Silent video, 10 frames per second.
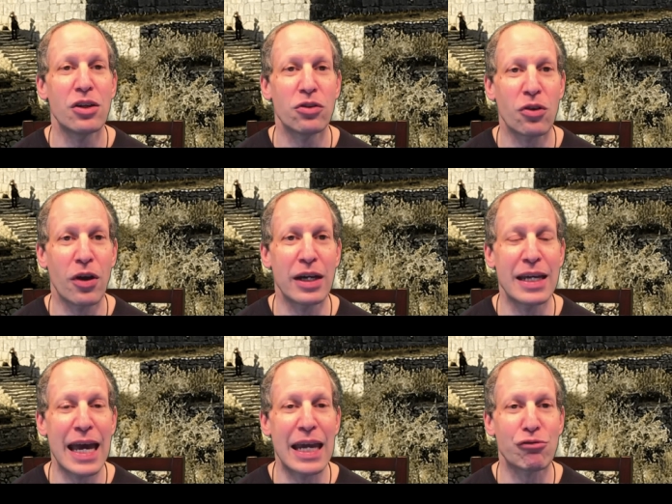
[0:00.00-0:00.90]

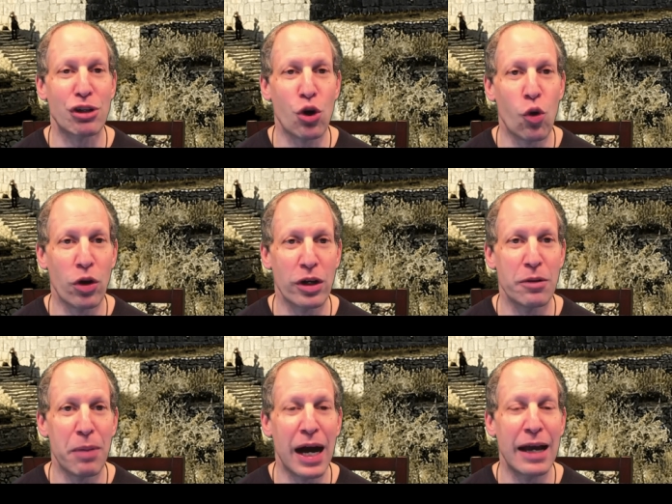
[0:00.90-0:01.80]
started getting
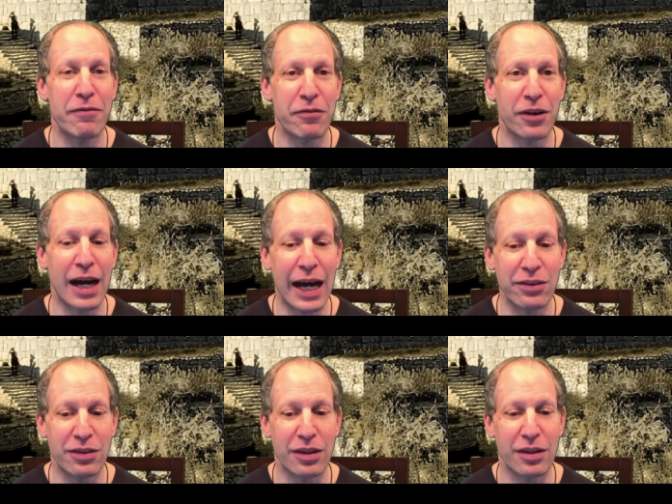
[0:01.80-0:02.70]
recorded by Fair
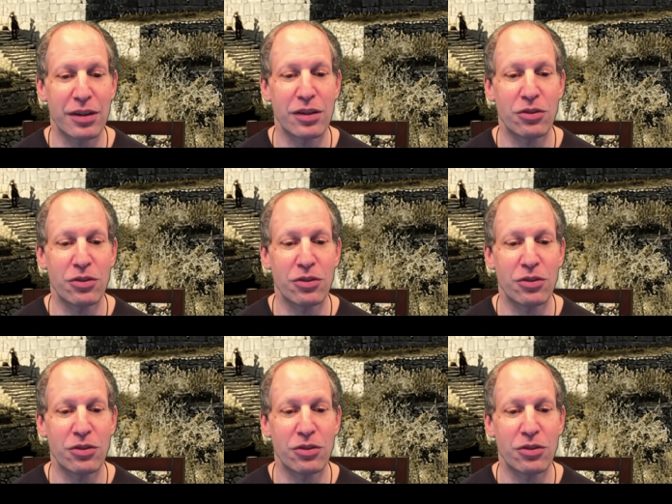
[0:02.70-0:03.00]
Isaac.